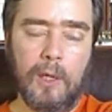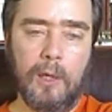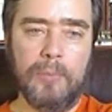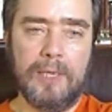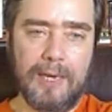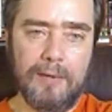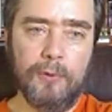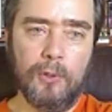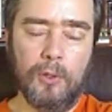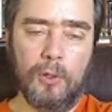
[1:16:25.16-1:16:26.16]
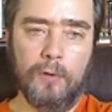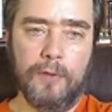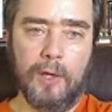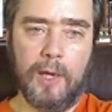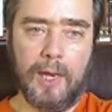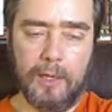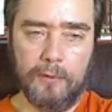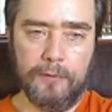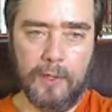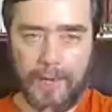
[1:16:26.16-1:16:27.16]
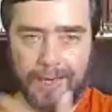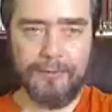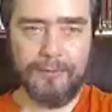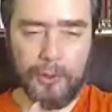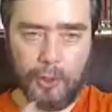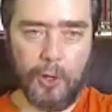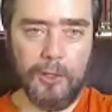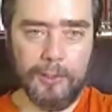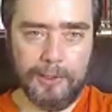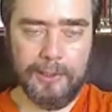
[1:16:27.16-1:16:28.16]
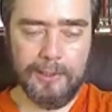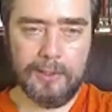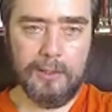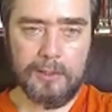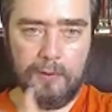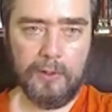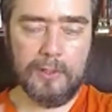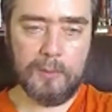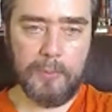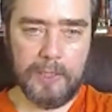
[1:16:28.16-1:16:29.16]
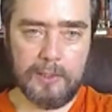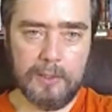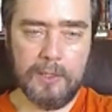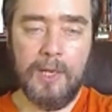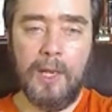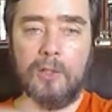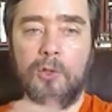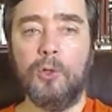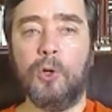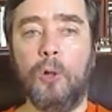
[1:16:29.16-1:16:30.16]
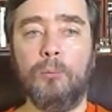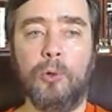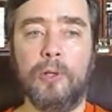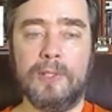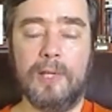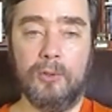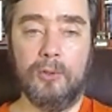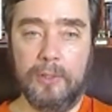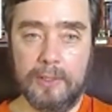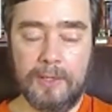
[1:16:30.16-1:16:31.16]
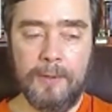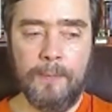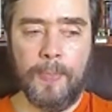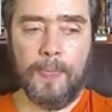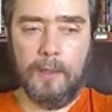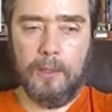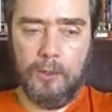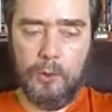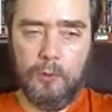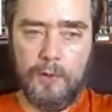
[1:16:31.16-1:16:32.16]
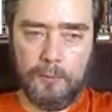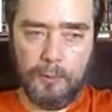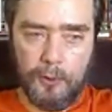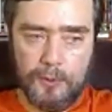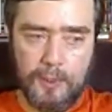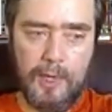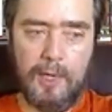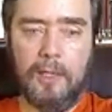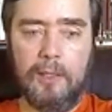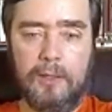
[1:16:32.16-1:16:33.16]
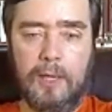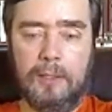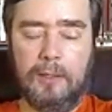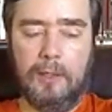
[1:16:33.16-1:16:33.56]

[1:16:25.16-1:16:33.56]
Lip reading: behavior of the hive or the colony is in these various spaces. And so it all boils down to this: you've got person A that